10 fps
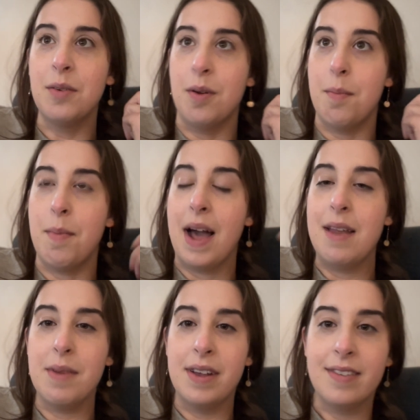
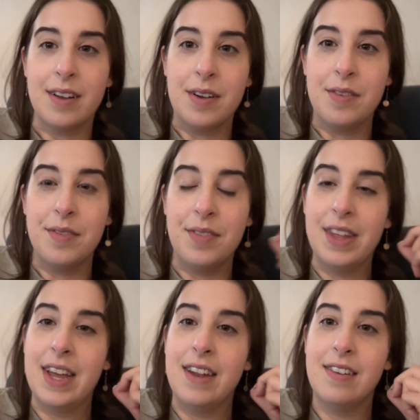remind myself
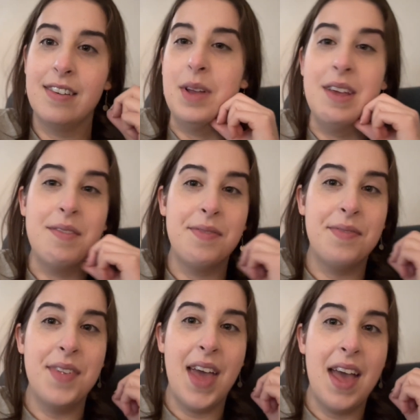that if
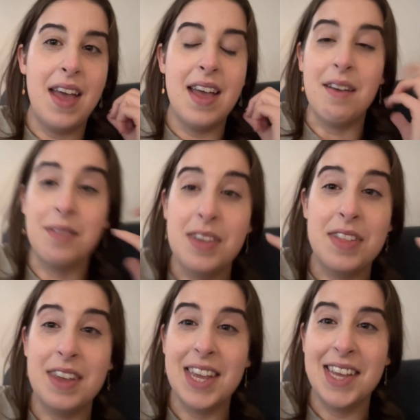
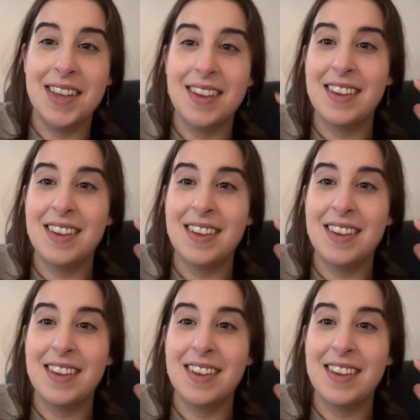everything